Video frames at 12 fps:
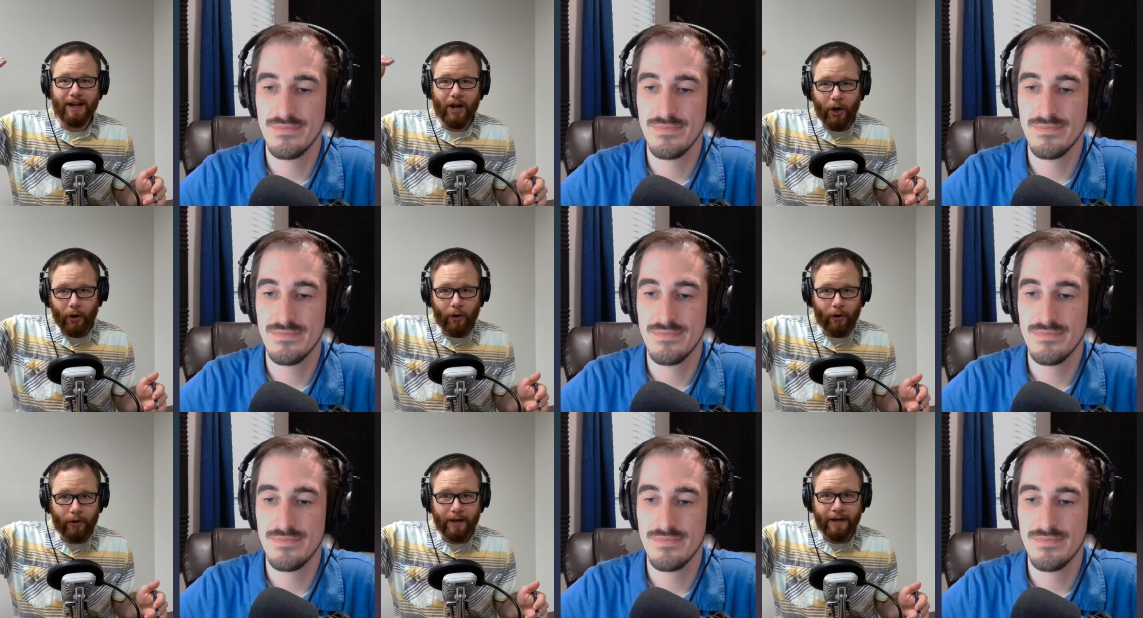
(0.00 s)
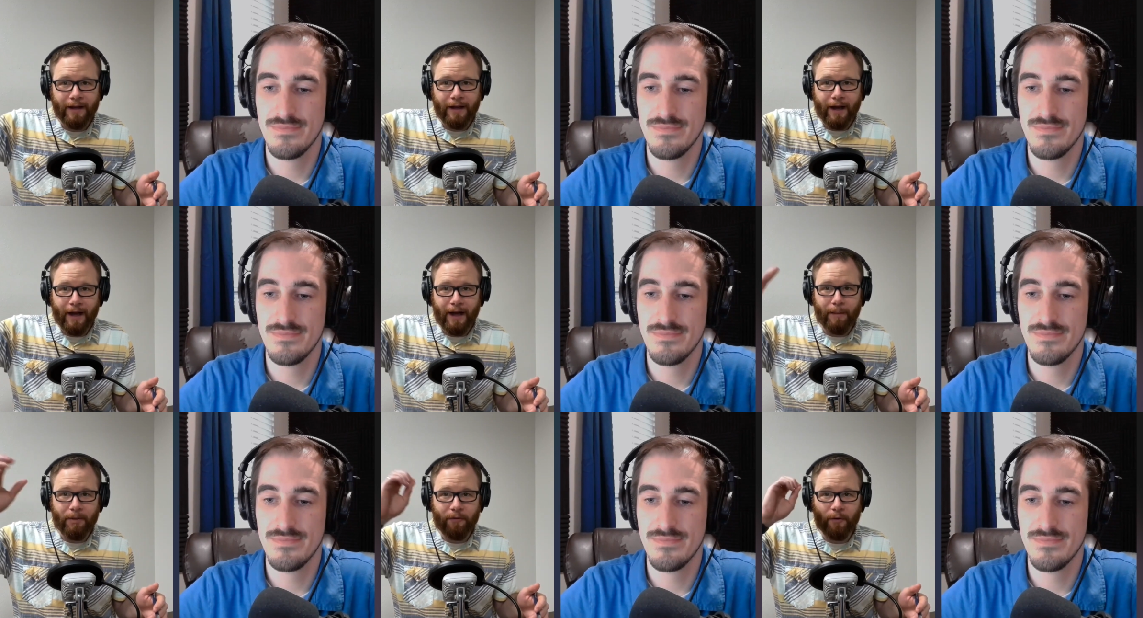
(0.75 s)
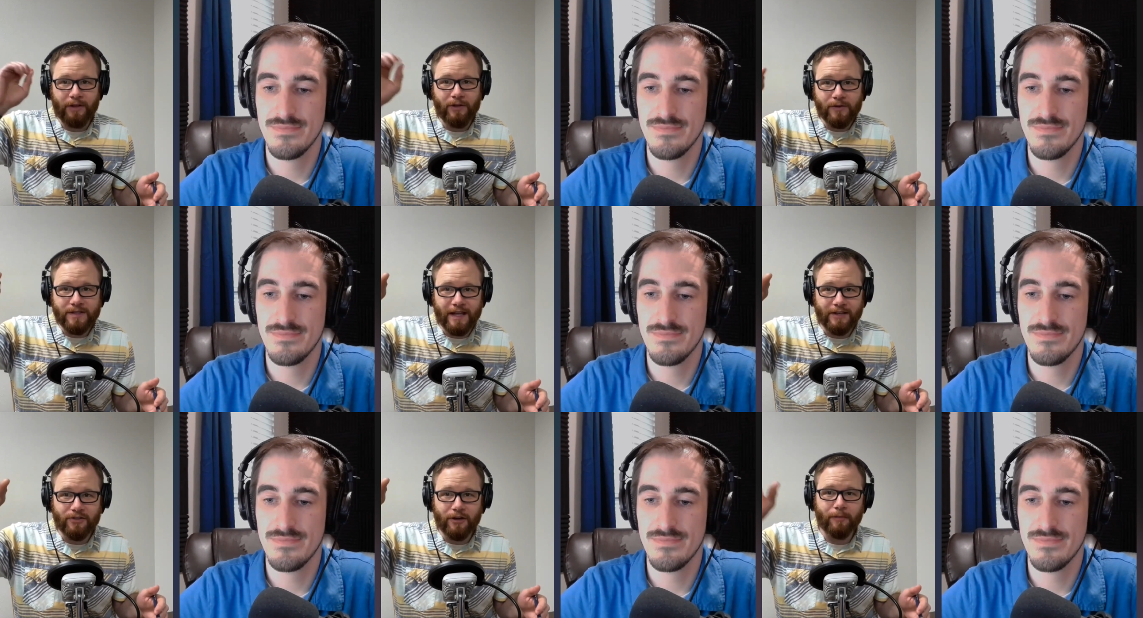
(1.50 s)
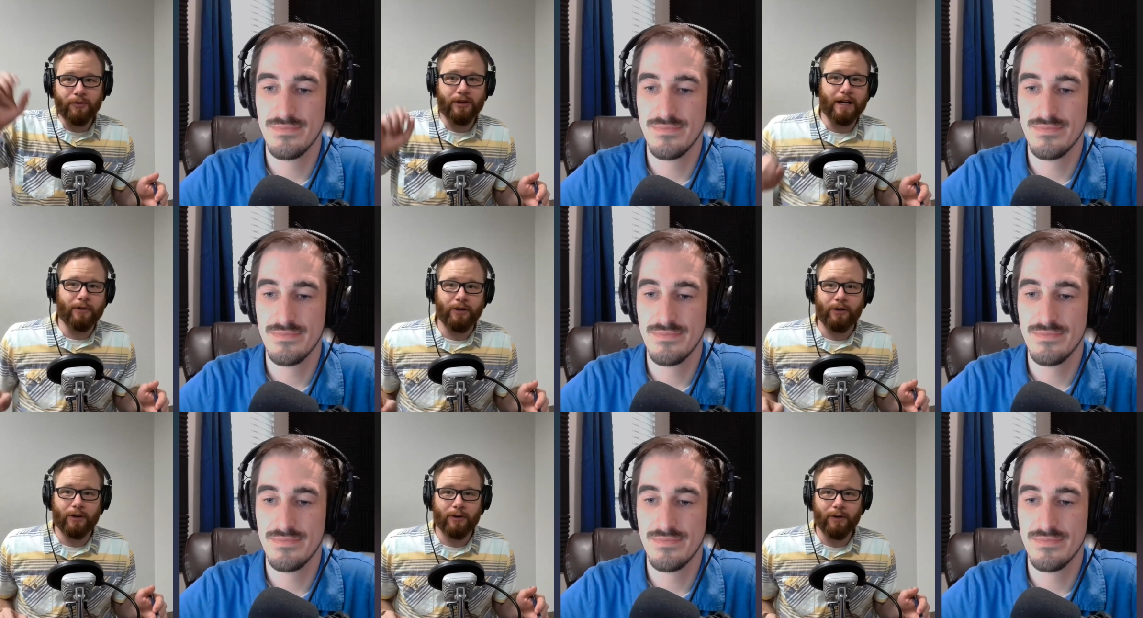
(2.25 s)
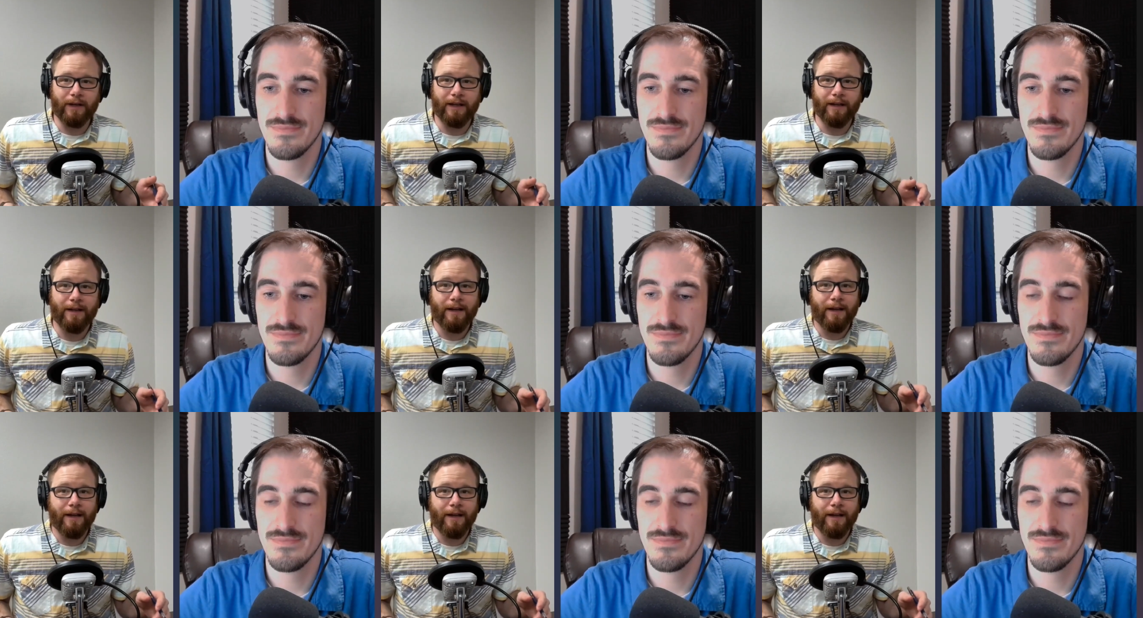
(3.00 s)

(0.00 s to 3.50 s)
Speaker 1: Oh, uh, but if we use that term, they're not going to agree.